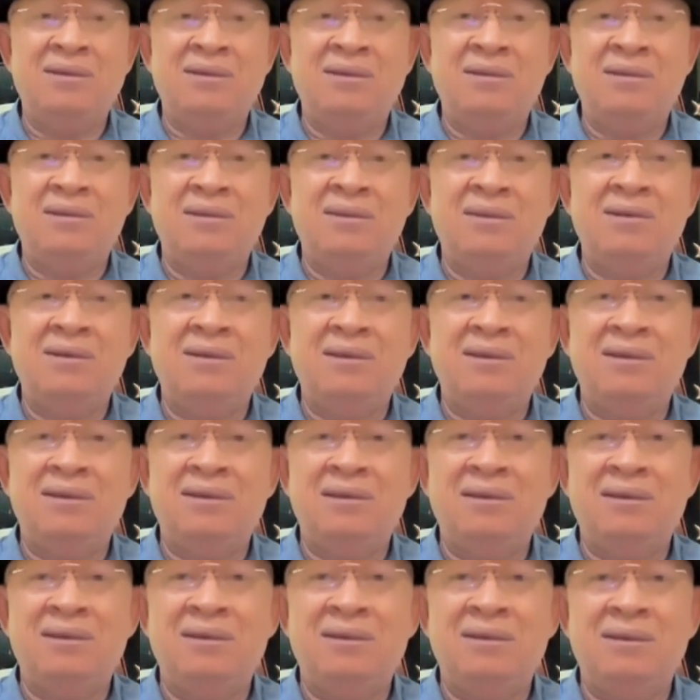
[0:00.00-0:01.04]

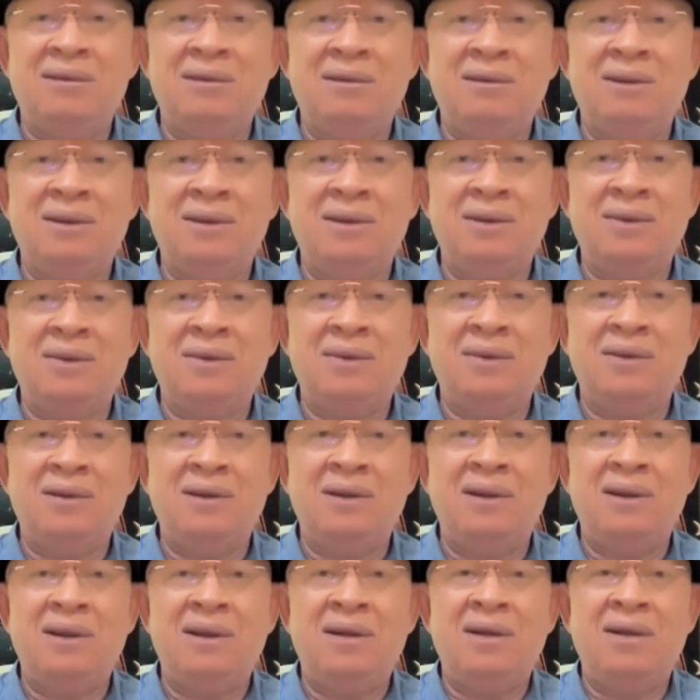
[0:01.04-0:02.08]

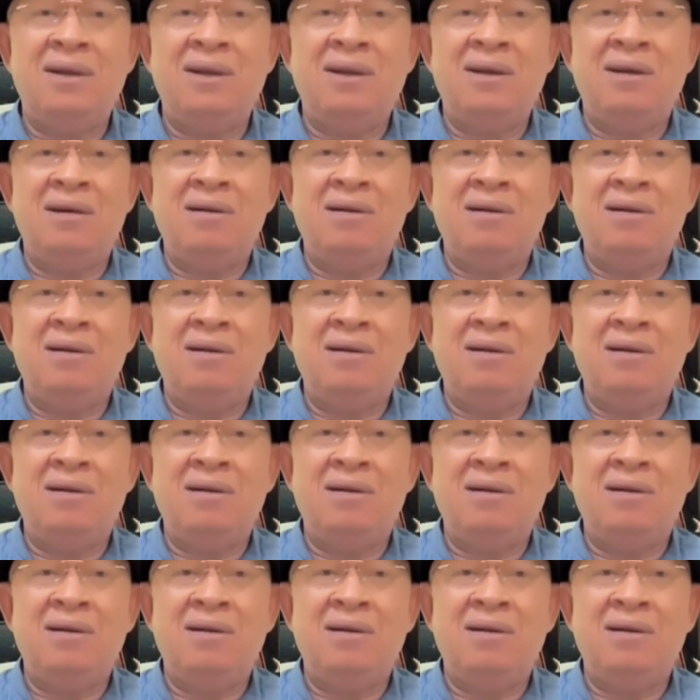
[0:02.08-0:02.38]
The person shown says nothing.